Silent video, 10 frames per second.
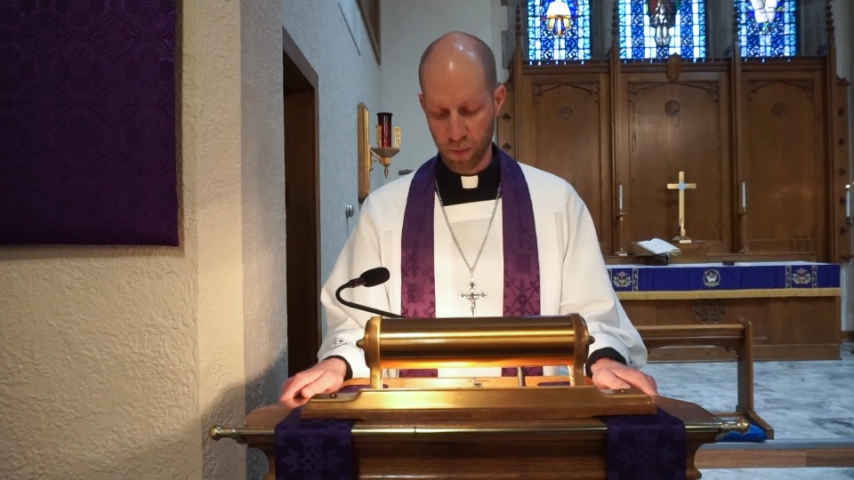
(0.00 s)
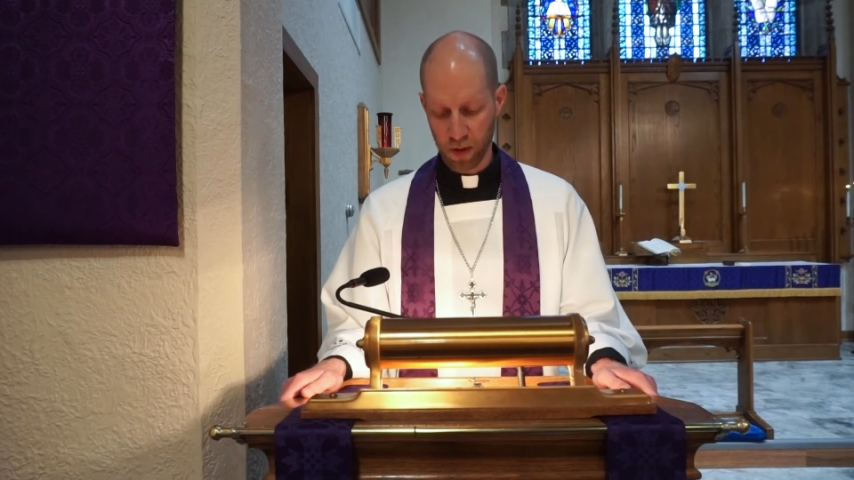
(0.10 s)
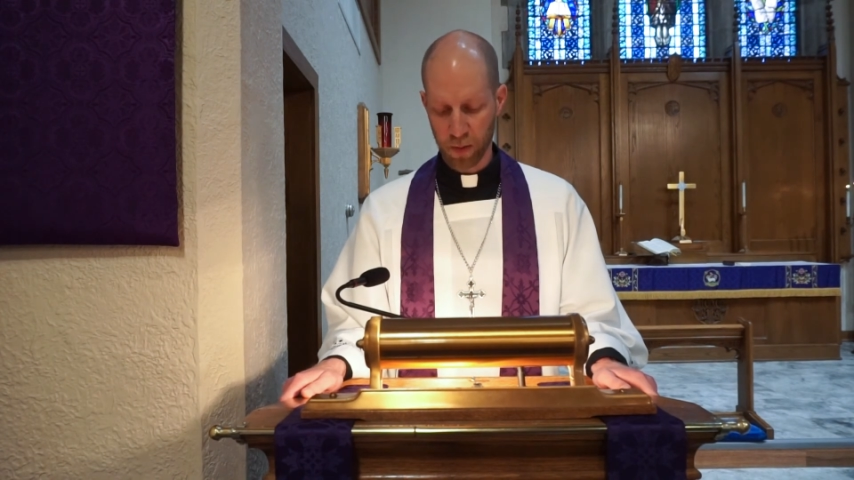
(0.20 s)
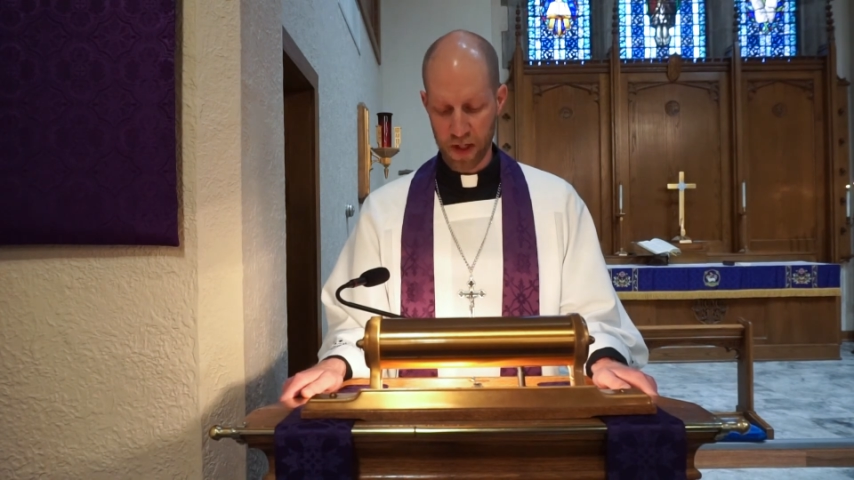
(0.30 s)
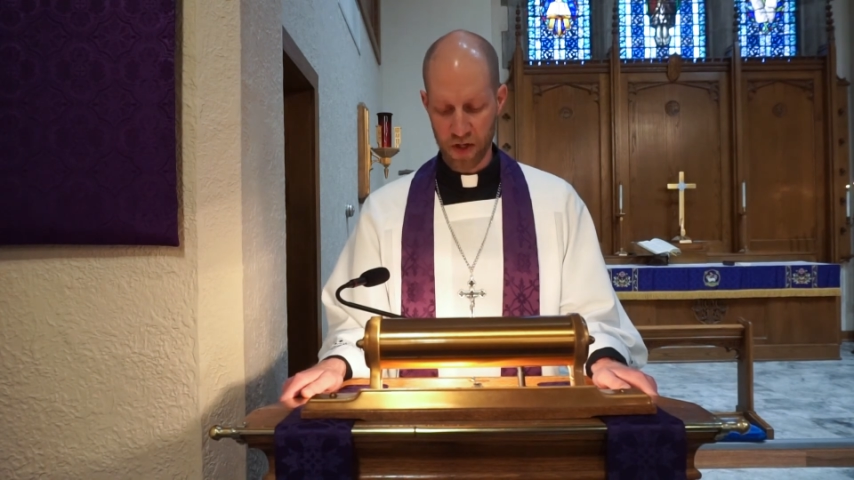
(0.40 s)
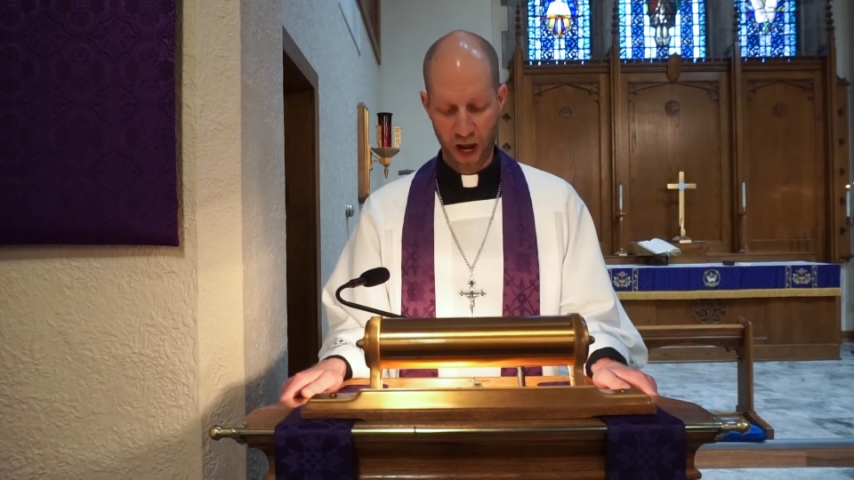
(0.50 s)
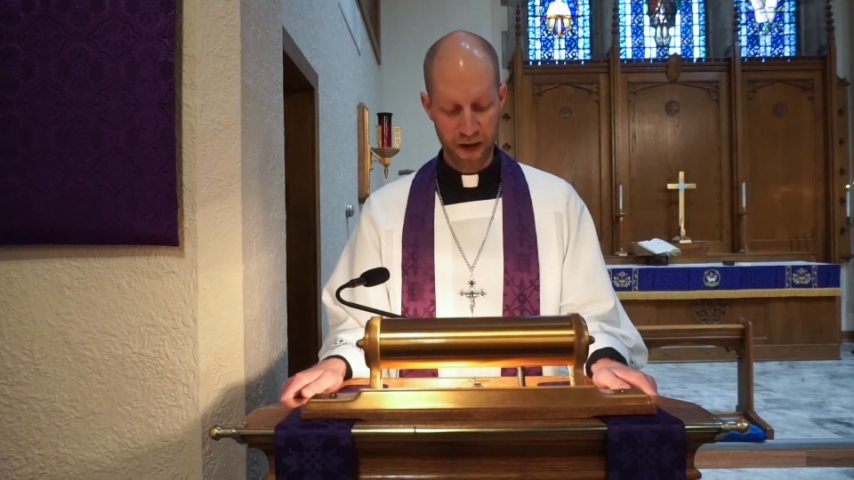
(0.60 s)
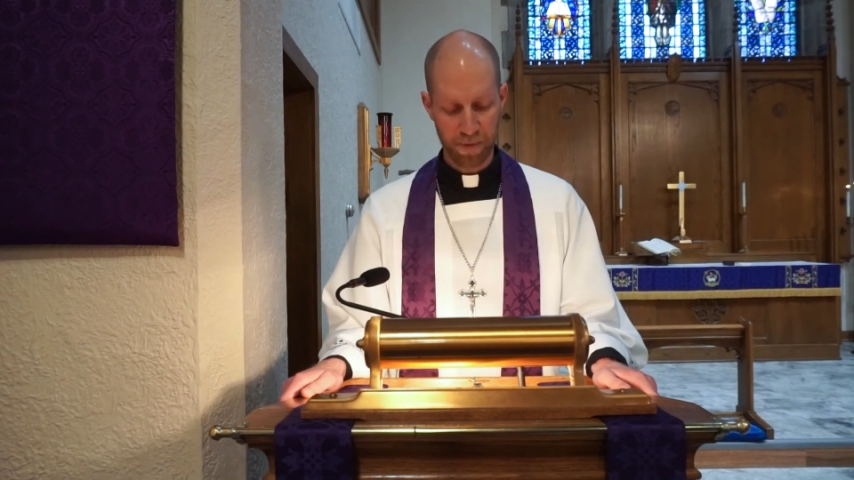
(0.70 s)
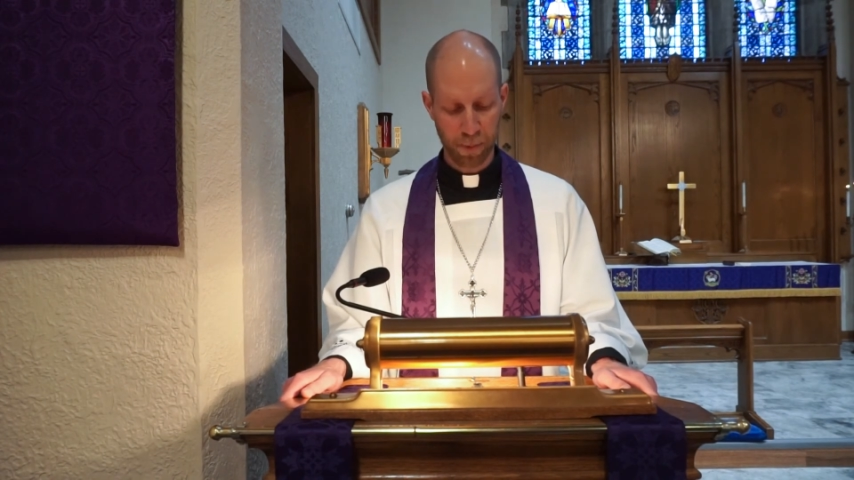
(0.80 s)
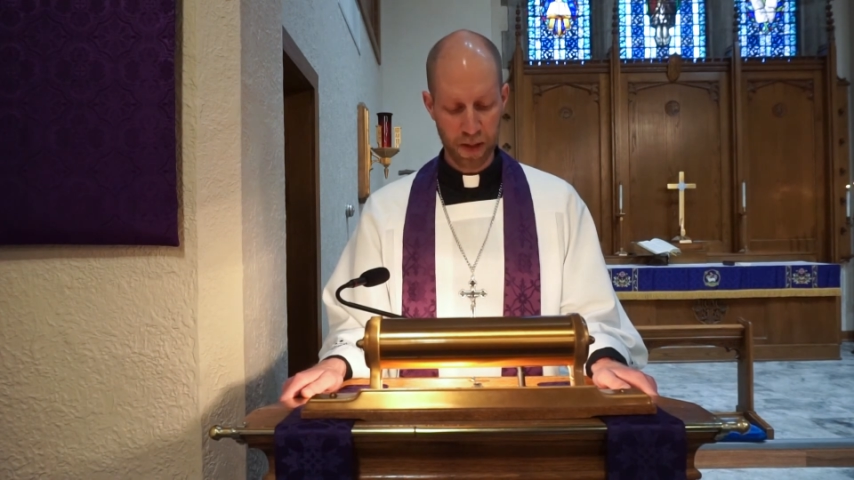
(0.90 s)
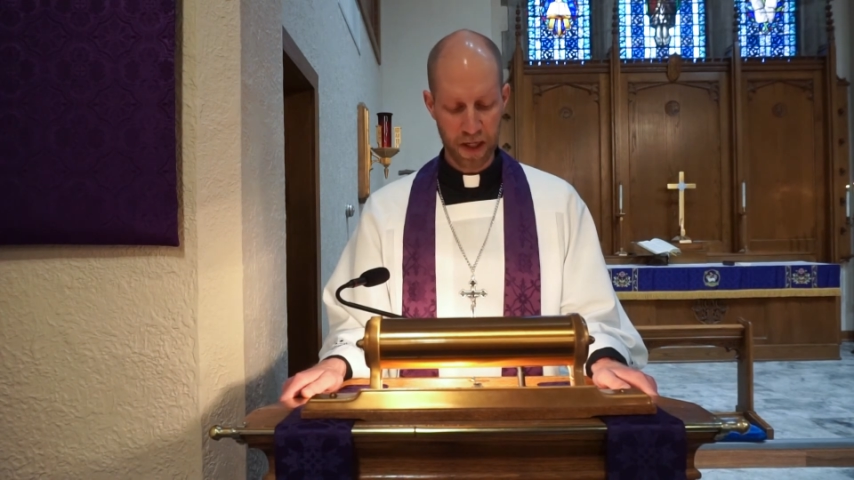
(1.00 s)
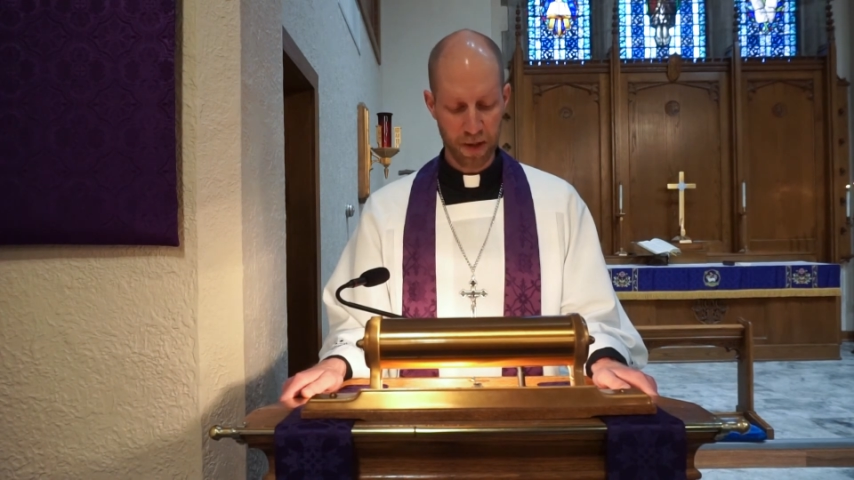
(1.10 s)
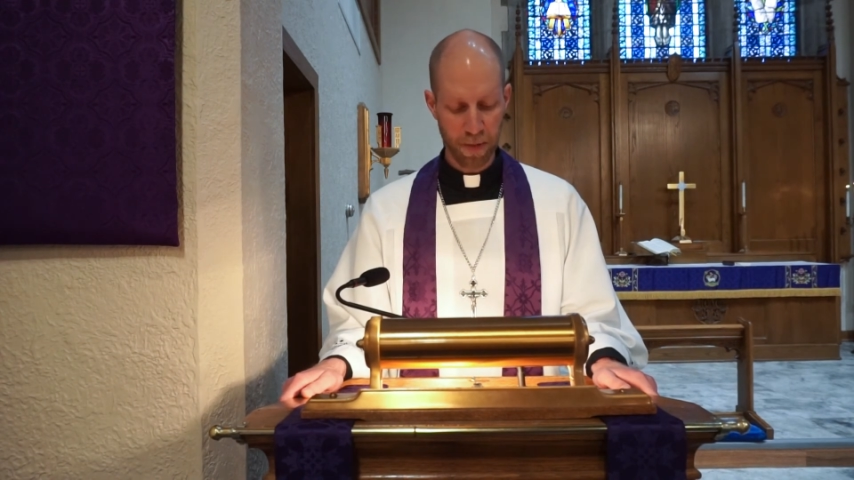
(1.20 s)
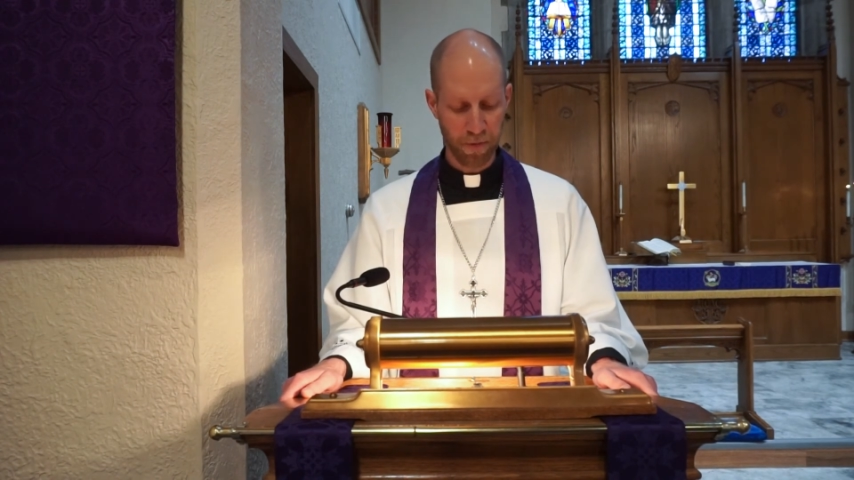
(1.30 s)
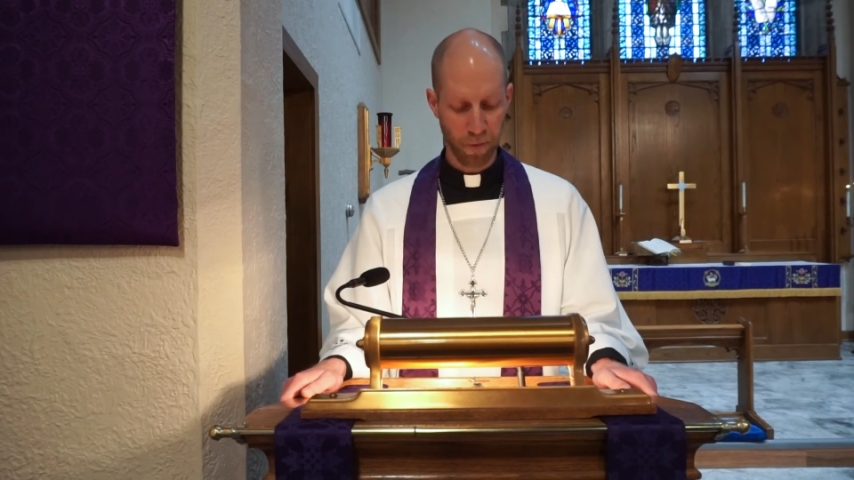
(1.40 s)
with which I have
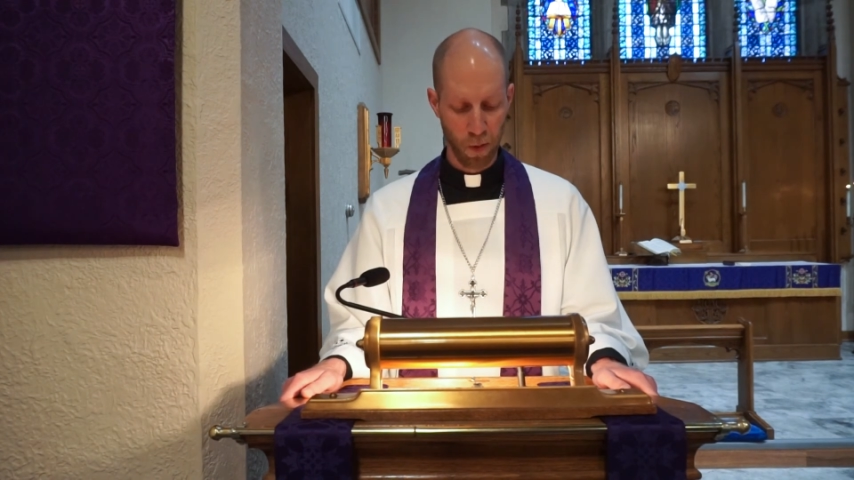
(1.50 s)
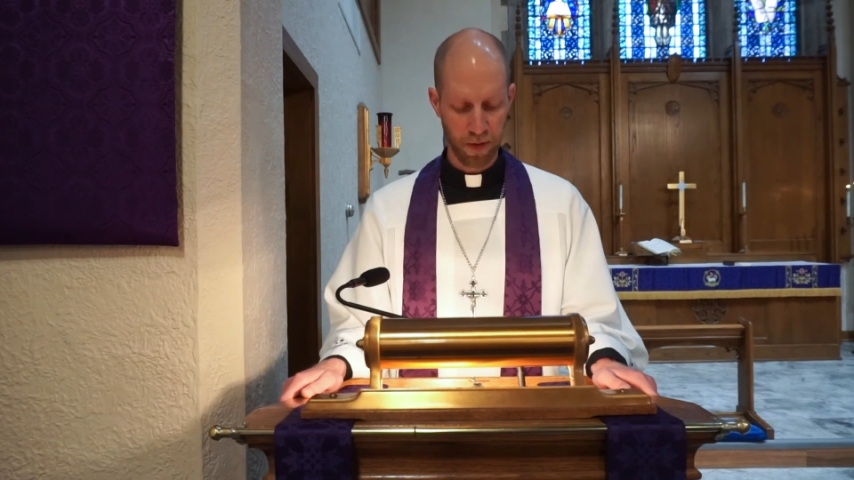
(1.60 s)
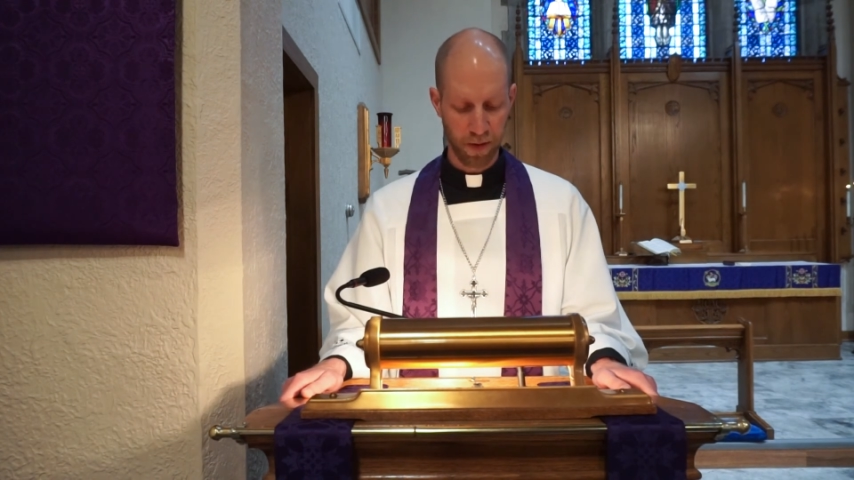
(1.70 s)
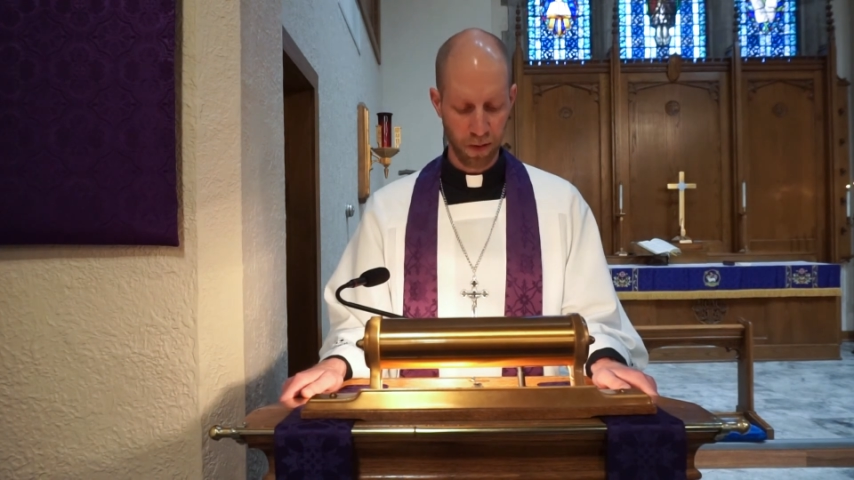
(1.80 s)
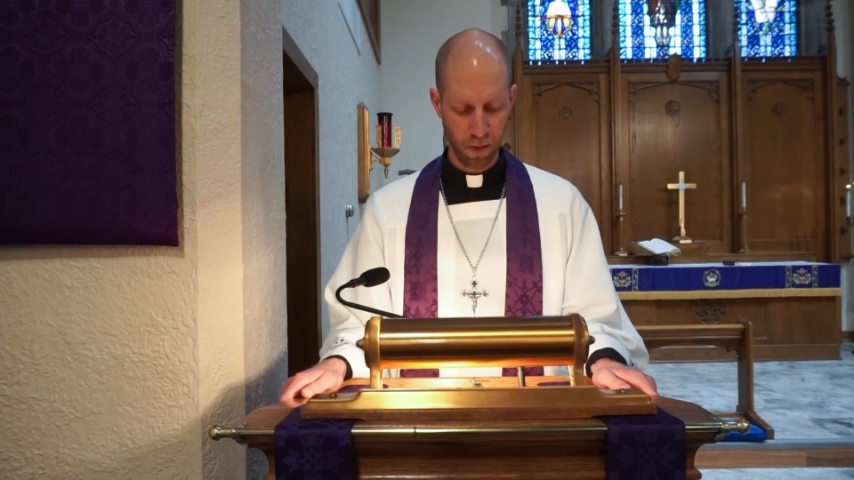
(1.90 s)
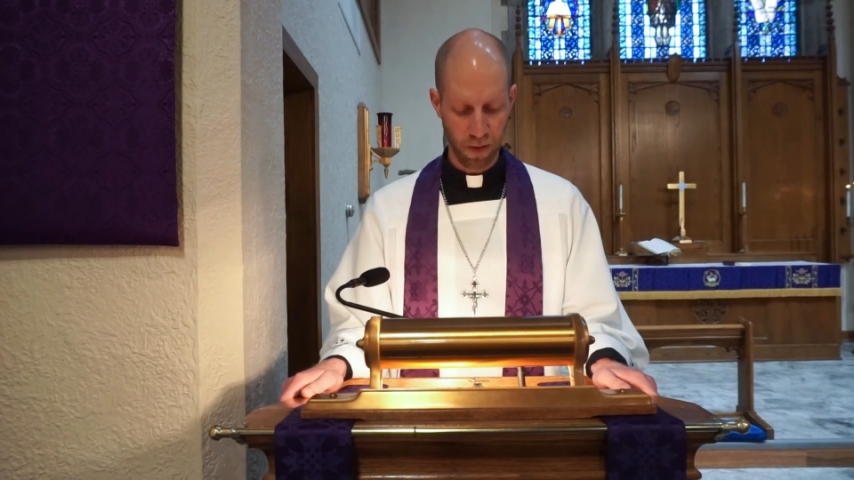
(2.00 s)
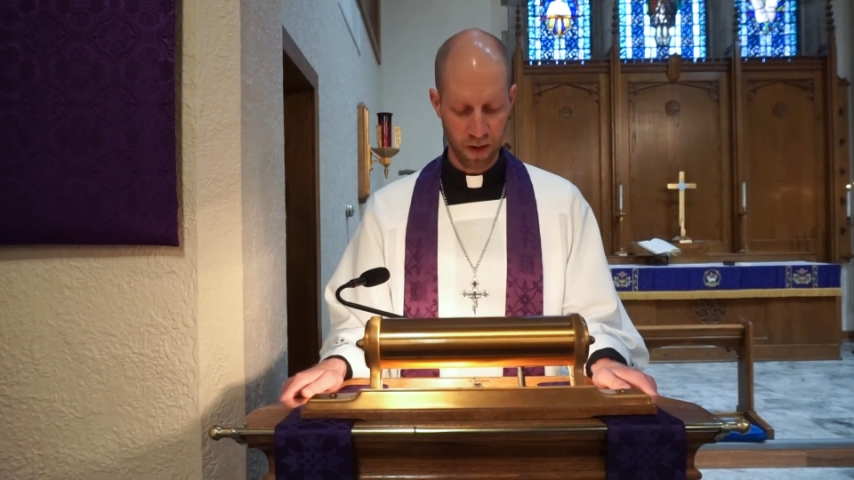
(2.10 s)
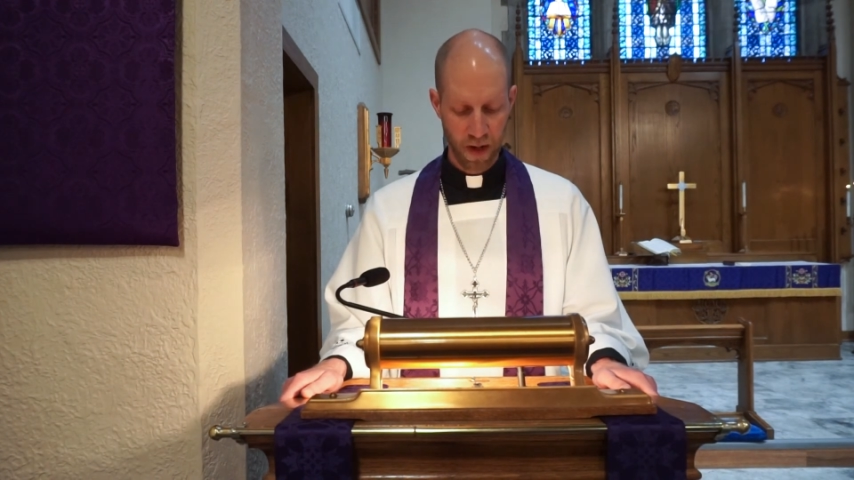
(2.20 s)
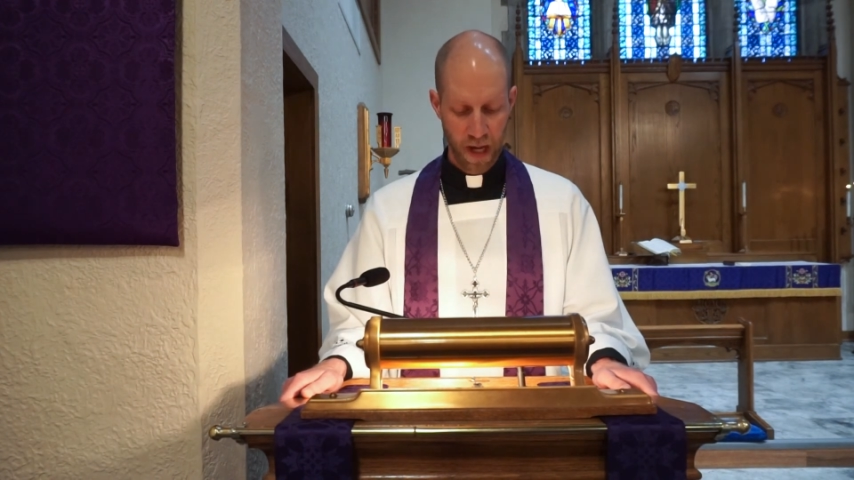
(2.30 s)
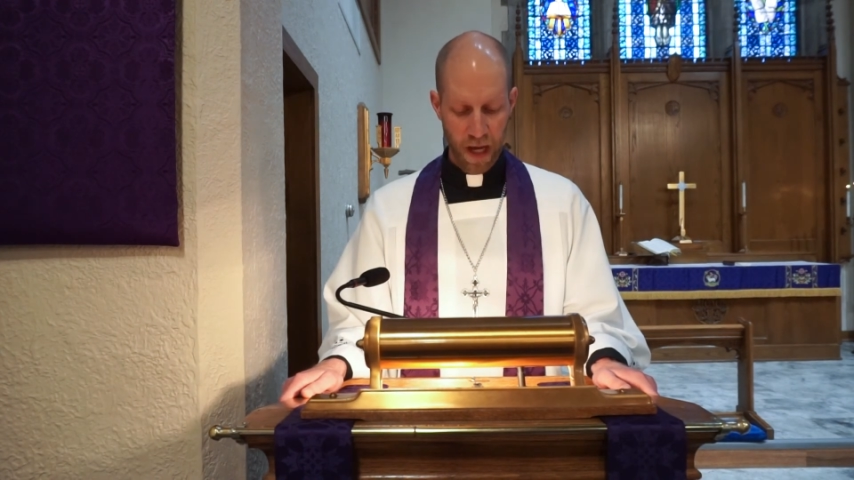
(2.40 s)
pleaded before the Lord,